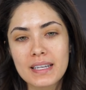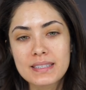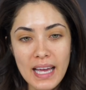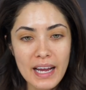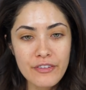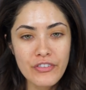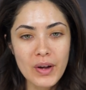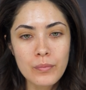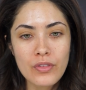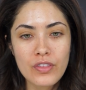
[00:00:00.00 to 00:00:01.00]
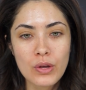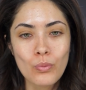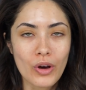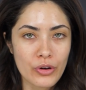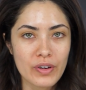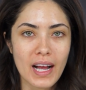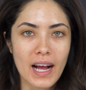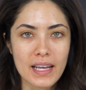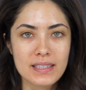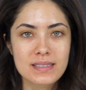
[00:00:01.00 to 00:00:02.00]
Aside from the watery
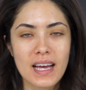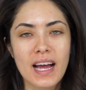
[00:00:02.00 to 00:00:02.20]
eyes,